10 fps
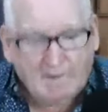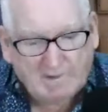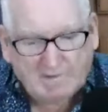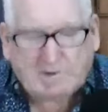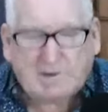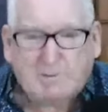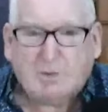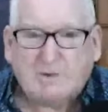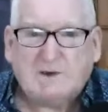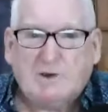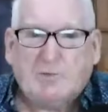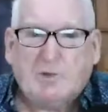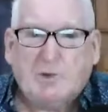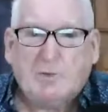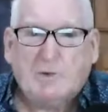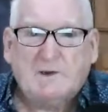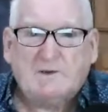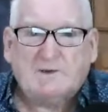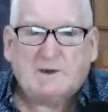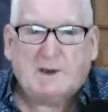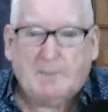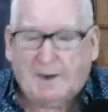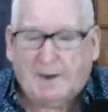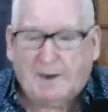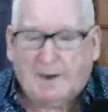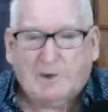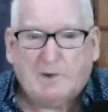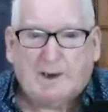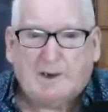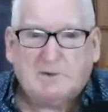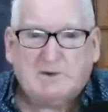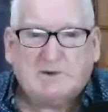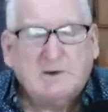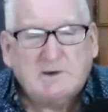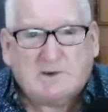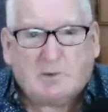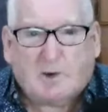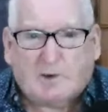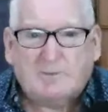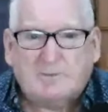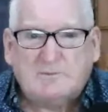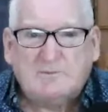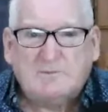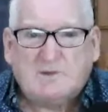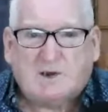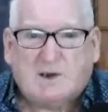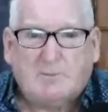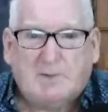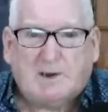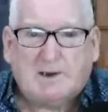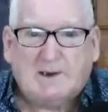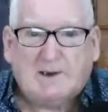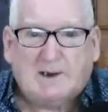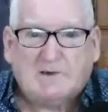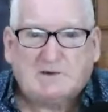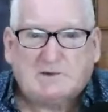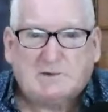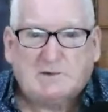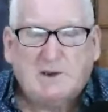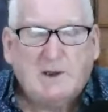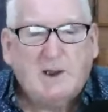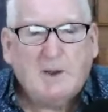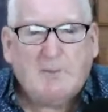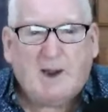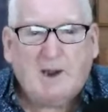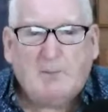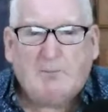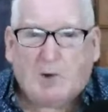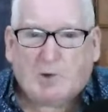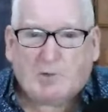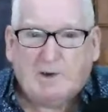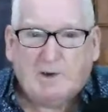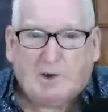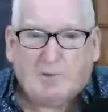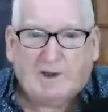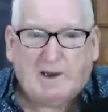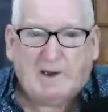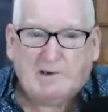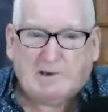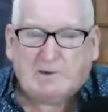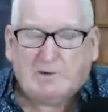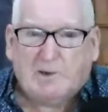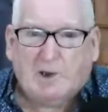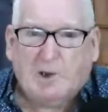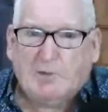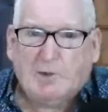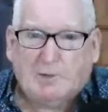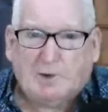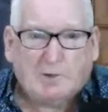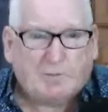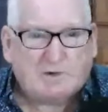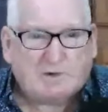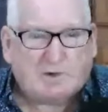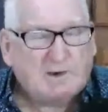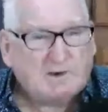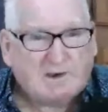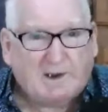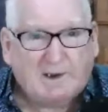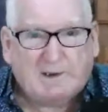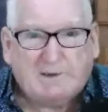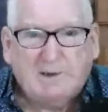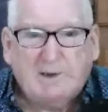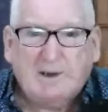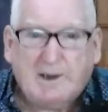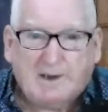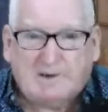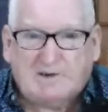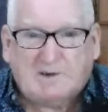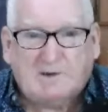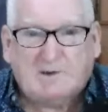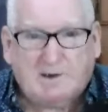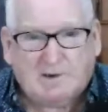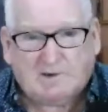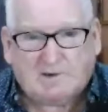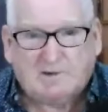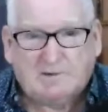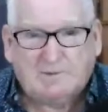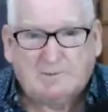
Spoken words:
She puts in a few words that come out of her language, so what? She can be clearly understood. Made a mockery of that idiot all over the world for translating English into English.